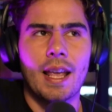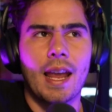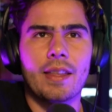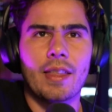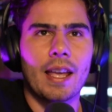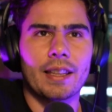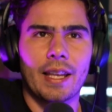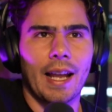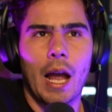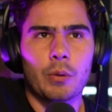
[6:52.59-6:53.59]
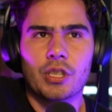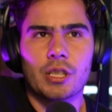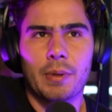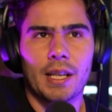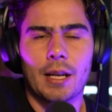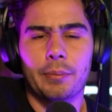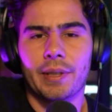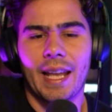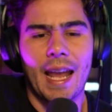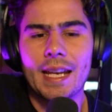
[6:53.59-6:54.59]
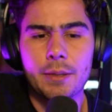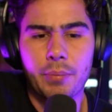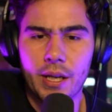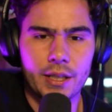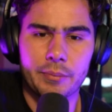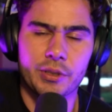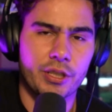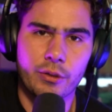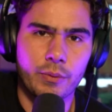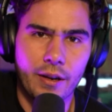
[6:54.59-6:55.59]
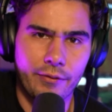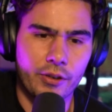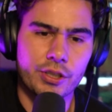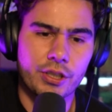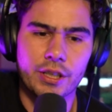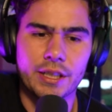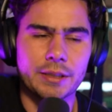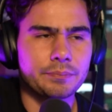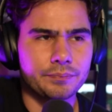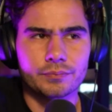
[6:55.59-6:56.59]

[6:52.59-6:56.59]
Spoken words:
And then like I would just pick up like any button-up shirt when I first started,